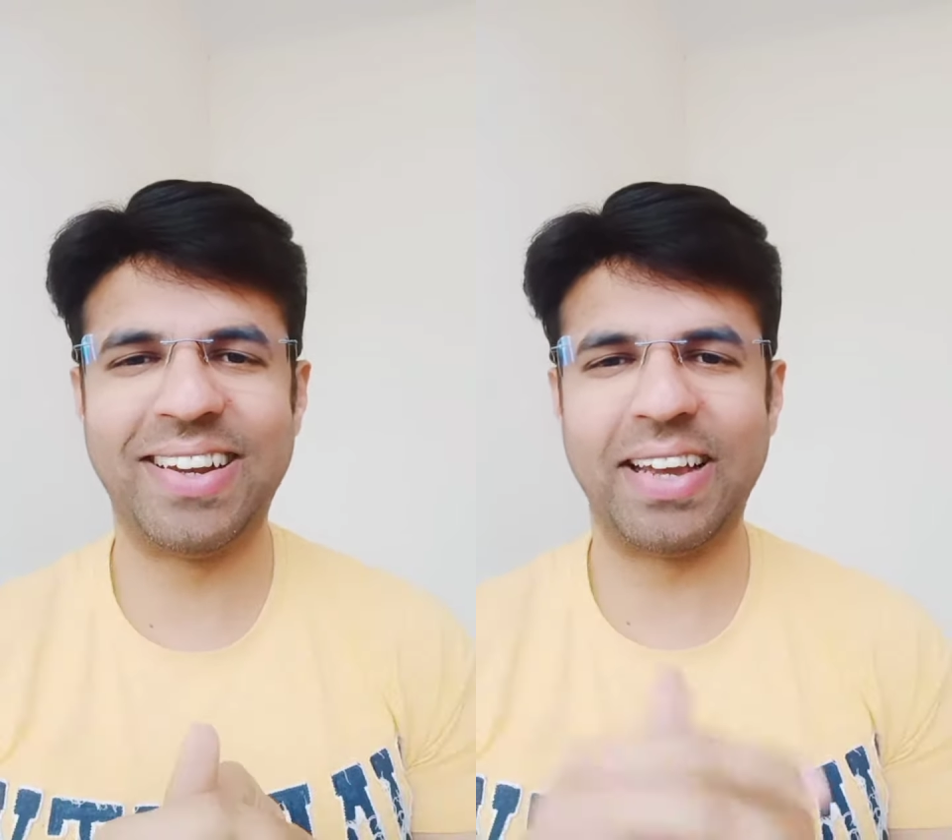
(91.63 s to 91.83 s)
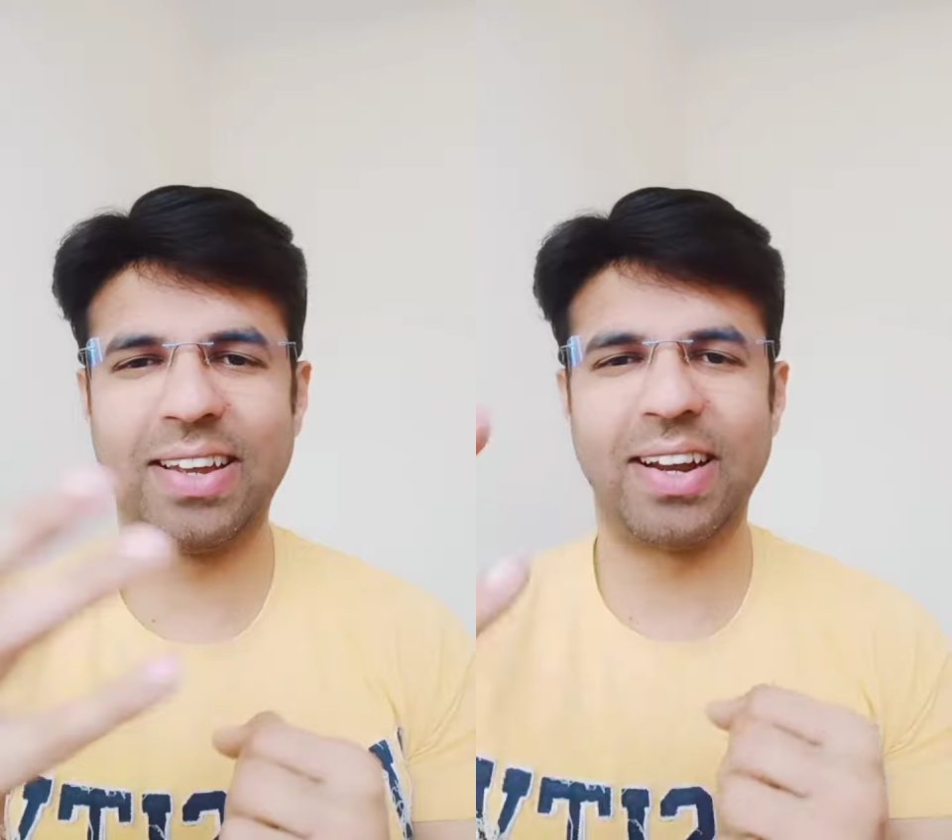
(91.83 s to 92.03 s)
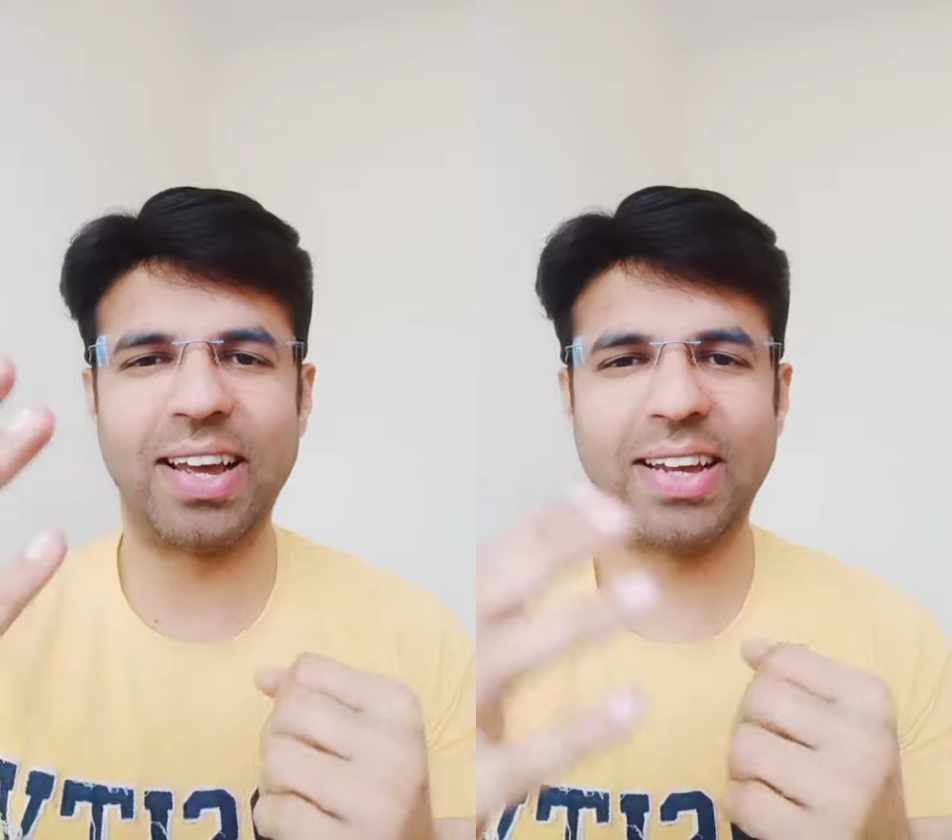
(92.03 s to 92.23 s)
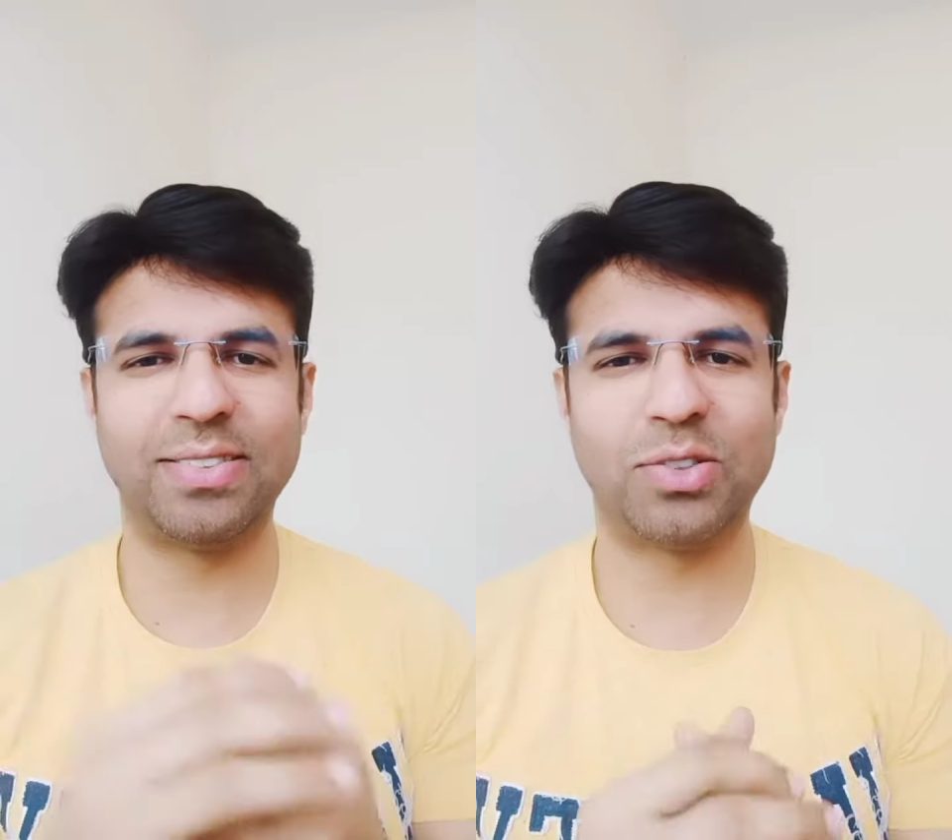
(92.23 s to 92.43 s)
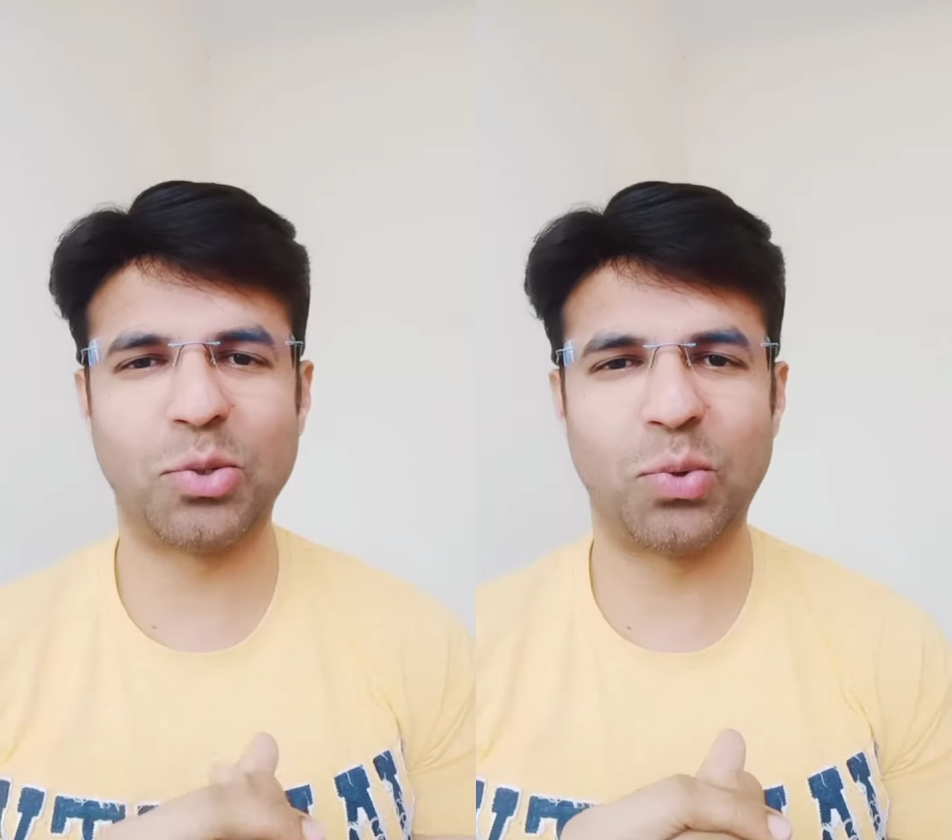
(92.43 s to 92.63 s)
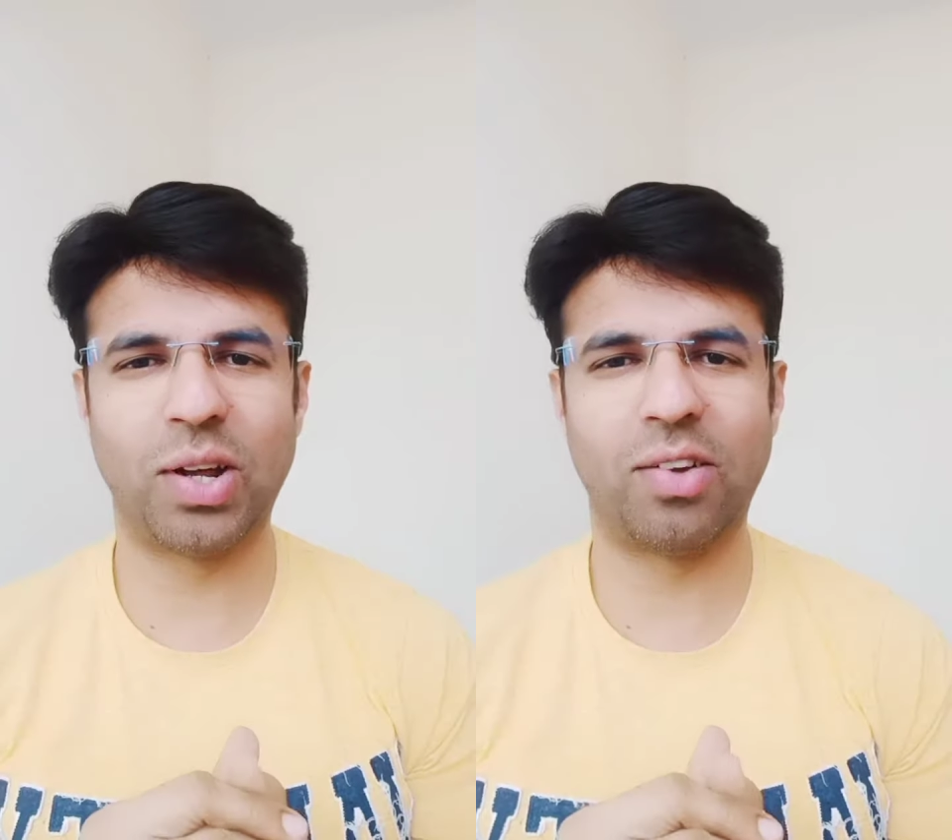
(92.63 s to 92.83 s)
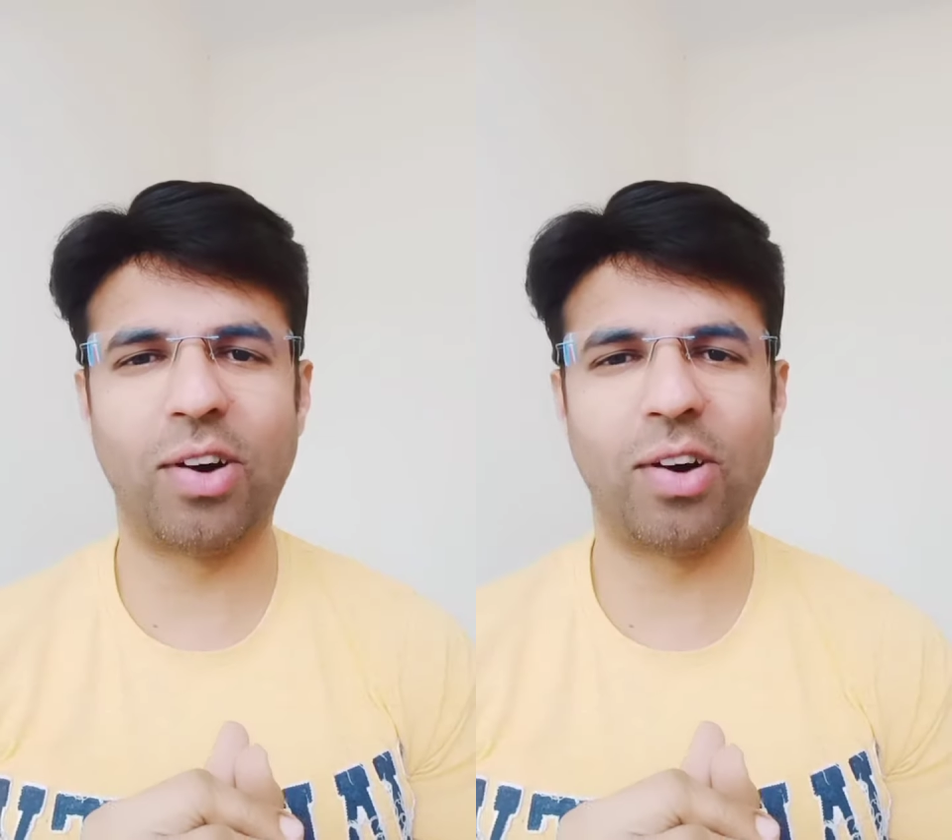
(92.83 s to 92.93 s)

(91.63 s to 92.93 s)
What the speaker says: Like a Reliance store or a